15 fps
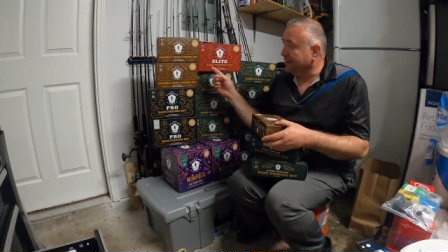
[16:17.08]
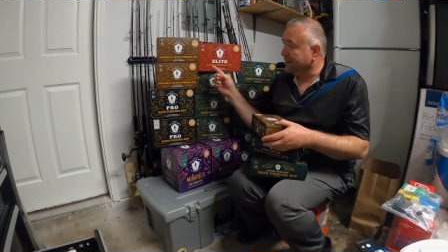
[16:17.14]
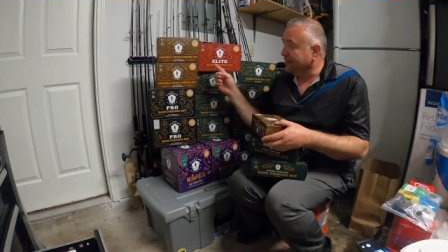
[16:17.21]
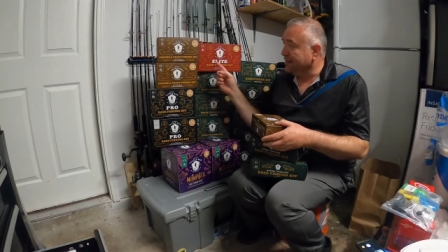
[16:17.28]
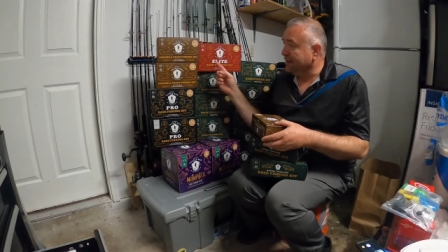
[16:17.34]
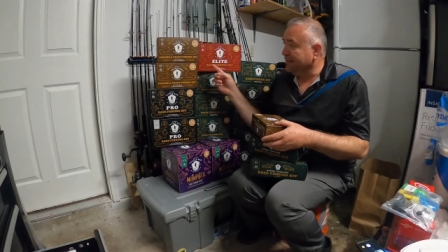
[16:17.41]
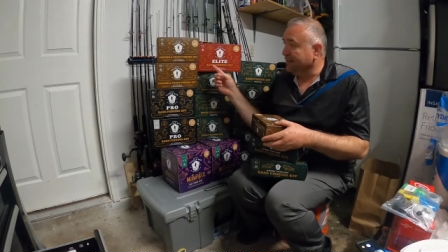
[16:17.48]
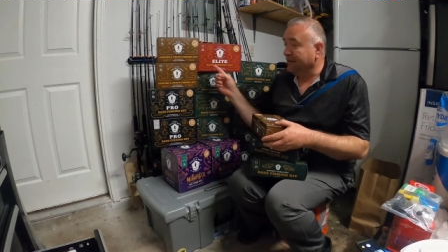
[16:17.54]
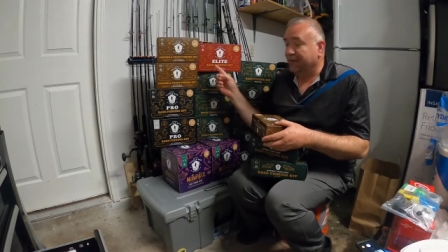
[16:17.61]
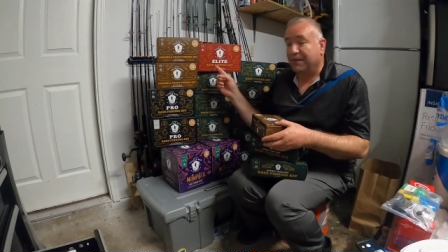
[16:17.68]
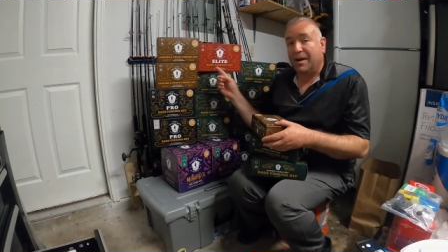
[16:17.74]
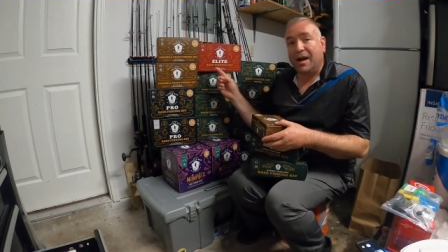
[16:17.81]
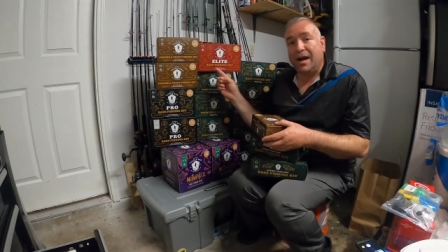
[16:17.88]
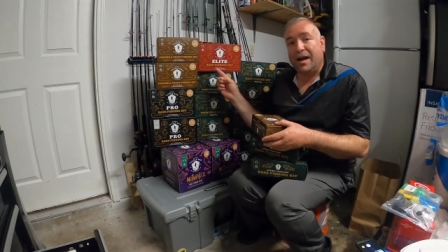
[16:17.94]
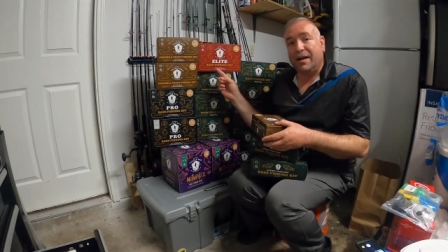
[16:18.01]

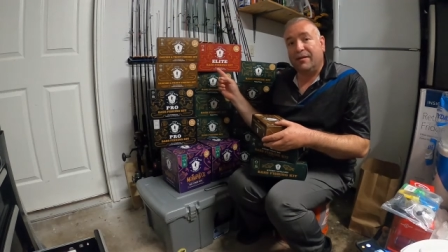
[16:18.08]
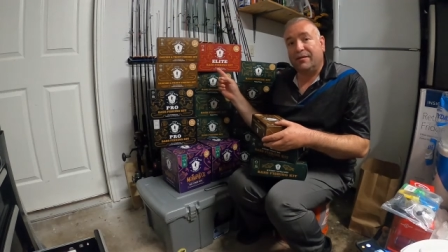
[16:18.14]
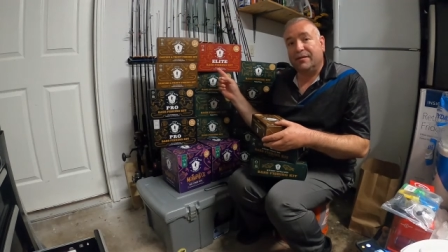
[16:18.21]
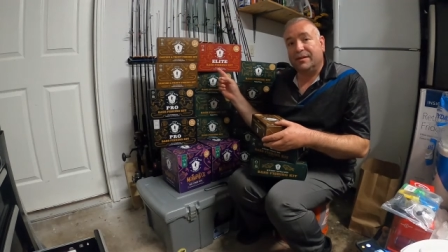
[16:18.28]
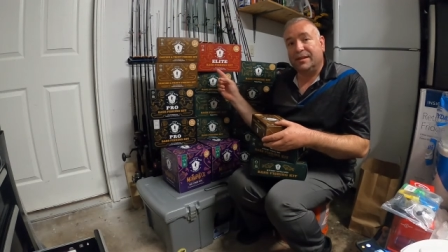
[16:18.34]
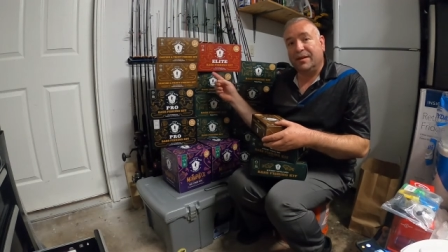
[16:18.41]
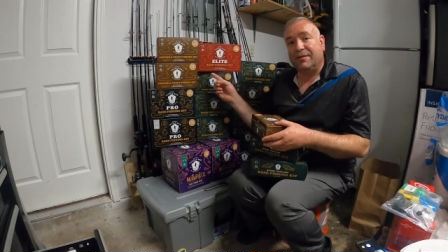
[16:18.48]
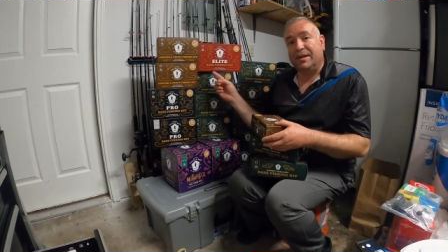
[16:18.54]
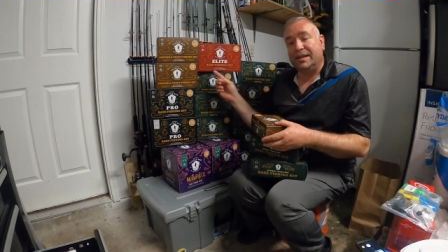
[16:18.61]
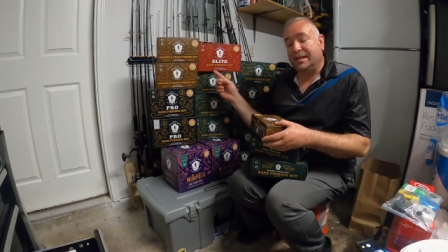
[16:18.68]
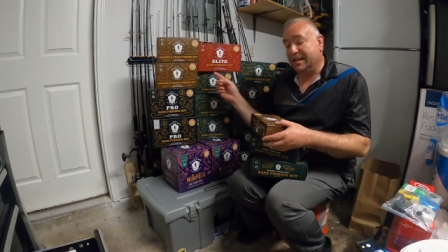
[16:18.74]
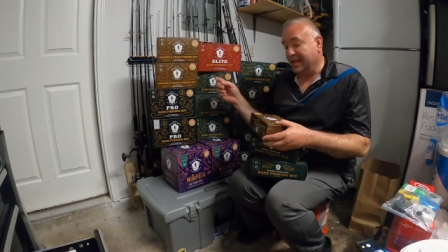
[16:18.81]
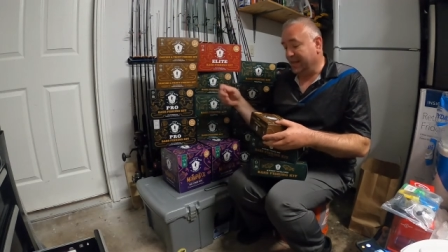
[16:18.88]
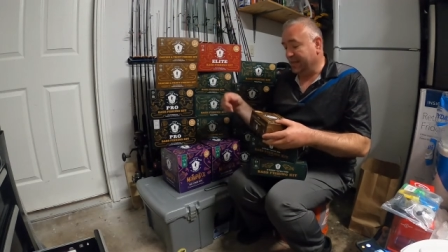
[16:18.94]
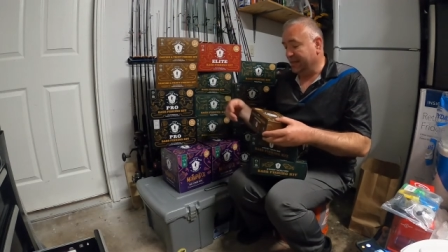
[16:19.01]
75,
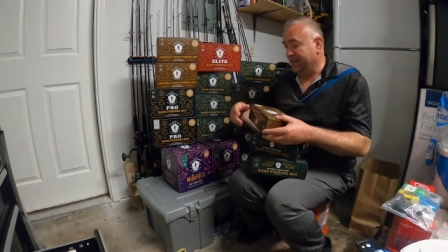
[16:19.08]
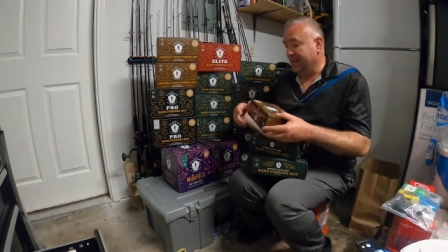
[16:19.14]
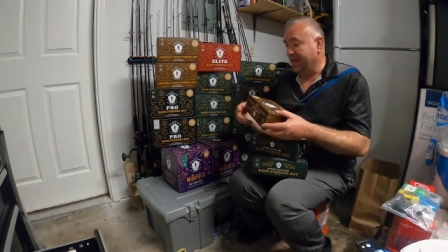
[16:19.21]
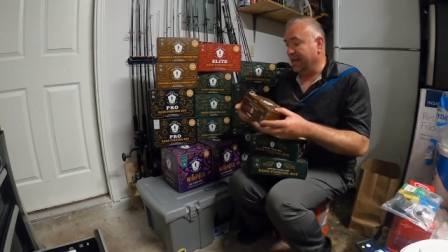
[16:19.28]
76,